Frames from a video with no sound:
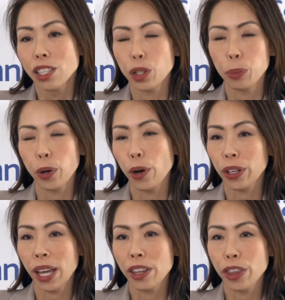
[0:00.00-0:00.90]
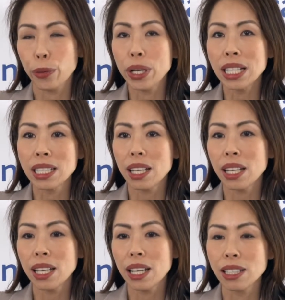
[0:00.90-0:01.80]
the Brocade 3
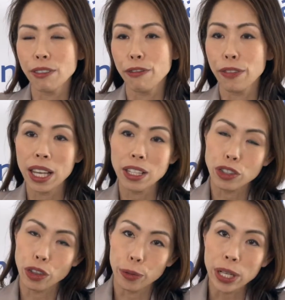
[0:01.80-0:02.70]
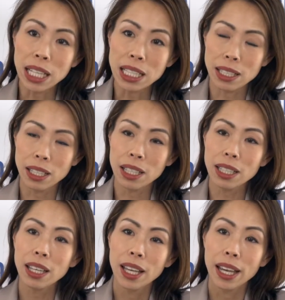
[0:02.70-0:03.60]
study is a phase 3 study.